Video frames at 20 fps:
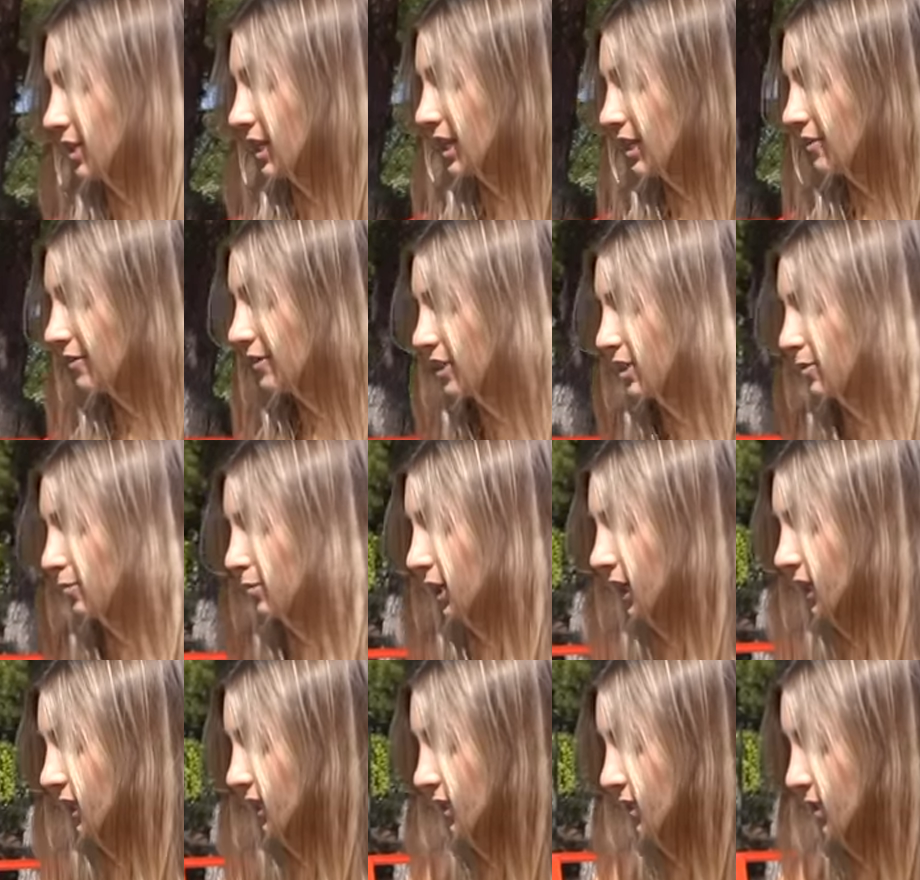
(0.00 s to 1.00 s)
They even
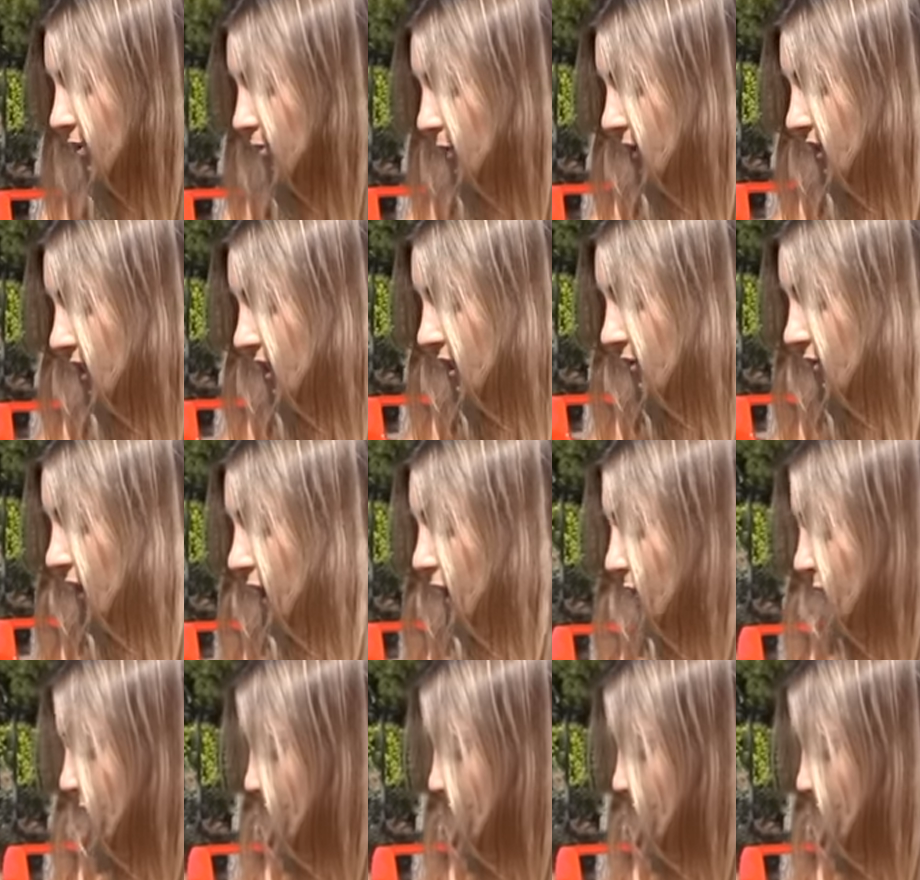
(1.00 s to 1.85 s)
supplied us with these valve